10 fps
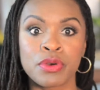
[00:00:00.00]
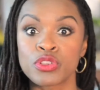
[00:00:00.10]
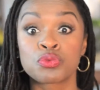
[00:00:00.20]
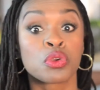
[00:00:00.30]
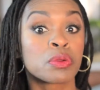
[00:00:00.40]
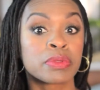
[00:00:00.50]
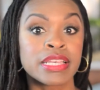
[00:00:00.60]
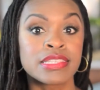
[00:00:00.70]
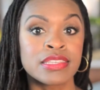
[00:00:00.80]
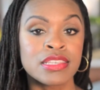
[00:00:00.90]
most
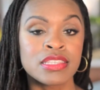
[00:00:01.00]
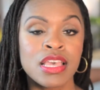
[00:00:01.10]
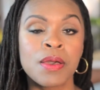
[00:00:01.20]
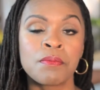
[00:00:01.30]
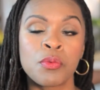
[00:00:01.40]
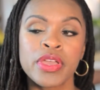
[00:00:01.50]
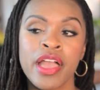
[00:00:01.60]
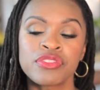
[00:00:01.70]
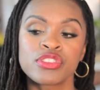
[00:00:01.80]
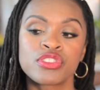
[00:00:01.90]
workplaces, but we
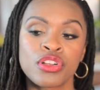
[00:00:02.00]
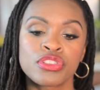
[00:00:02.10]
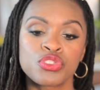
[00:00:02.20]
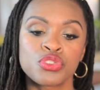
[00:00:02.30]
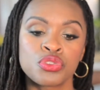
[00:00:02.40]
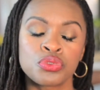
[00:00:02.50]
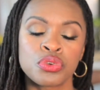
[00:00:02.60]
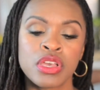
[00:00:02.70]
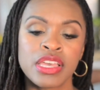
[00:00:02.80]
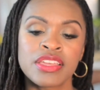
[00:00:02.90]
have to start
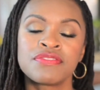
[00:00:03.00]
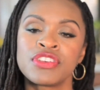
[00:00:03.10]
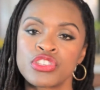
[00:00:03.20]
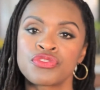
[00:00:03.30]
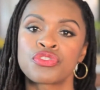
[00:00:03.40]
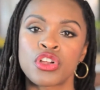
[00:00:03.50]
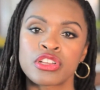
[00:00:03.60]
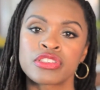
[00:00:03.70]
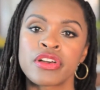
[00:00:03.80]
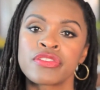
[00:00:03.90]
to envision for
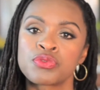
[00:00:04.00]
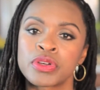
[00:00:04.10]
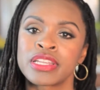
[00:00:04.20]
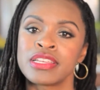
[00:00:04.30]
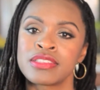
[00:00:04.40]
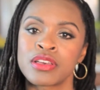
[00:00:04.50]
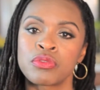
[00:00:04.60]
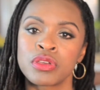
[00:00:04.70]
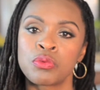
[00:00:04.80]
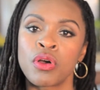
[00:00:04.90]
ourselves what it is that
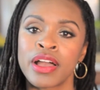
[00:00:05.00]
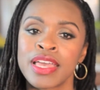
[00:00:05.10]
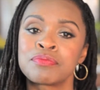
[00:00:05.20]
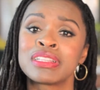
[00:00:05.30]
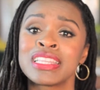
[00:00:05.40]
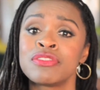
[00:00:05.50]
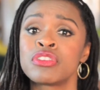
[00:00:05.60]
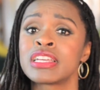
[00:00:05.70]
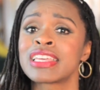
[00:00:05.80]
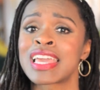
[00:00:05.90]
we want and believe
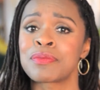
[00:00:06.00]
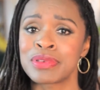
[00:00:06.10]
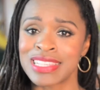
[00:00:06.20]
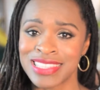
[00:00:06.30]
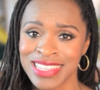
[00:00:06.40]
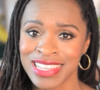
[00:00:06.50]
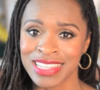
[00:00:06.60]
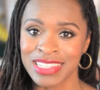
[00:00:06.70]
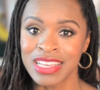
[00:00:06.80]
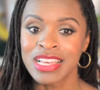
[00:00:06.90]
what can't be
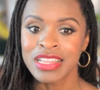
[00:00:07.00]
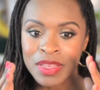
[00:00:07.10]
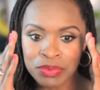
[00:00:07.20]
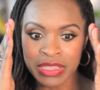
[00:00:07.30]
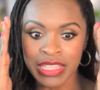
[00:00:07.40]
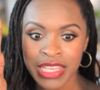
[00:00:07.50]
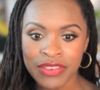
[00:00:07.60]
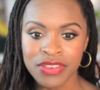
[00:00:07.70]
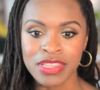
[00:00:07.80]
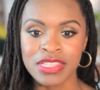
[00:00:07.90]
seen. Like,
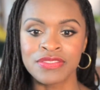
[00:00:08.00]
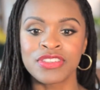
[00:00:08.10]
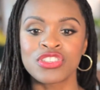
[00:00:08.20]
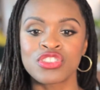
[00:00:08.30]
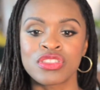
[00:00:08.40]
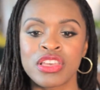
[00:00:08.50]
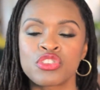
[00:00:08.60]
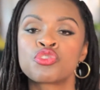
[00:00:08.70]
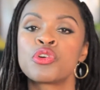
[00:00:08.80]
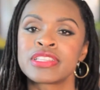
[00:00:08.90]
believe in this vision that
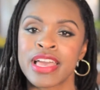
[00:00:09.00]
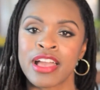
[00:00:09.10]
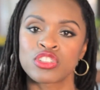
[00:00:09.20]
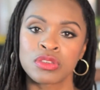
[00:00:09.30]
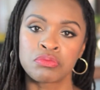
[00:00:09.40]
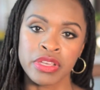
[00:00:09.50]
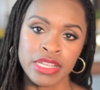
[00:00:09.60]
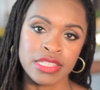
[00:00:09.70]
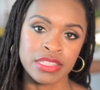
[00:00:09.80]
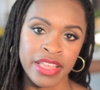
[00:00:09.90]
you're going to actually bring
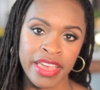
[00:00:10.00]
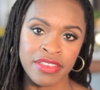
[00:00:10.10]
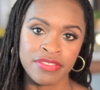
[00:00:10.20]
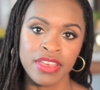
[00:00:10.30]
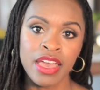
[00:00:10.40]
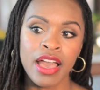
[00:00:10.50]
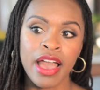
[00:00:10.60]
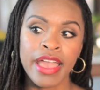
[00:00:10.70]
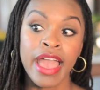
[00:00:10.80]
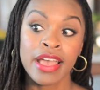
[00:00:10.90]
into life.
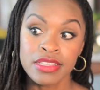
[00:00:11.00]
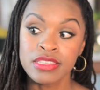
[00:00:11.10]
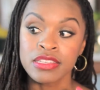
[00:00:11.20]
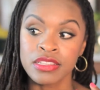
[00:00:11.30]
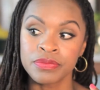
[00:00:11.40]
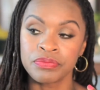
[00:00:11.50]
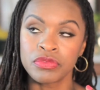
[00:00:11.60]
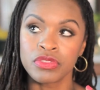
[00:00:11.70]
I had to